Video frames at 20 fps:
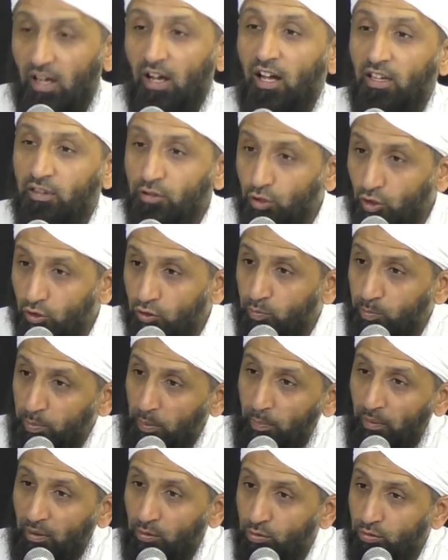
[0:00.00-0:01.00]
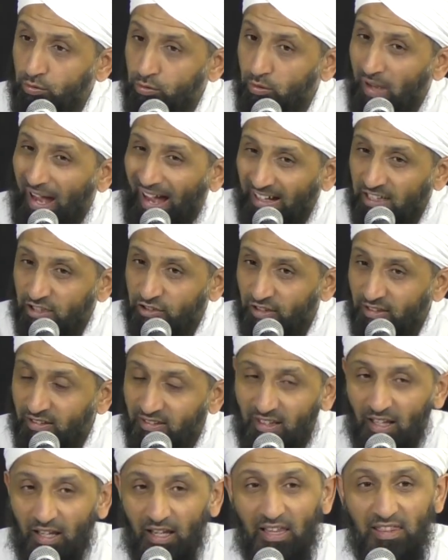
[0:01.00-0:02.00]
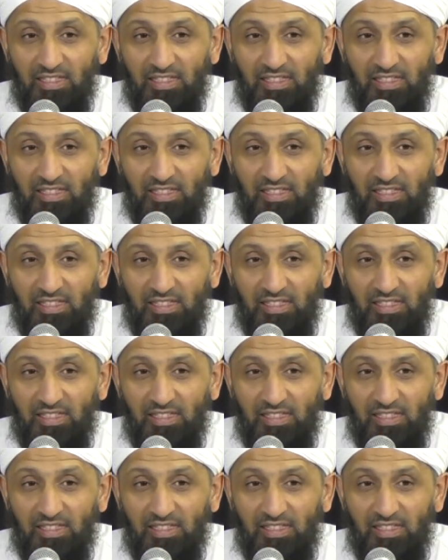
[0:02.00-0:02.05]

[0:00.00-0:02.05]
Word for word: and those people who do actions